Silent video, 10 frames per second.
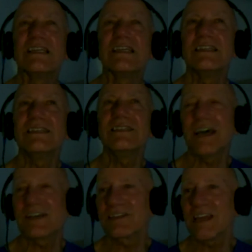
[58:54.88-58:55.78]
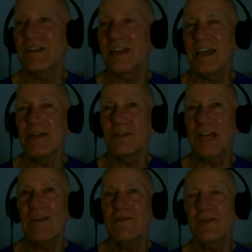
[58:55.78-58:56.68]
yes, and, and we
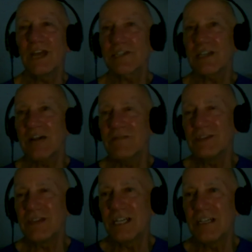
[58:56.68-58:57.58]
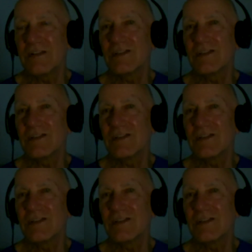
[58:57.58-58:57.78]
haven't we actually haven't done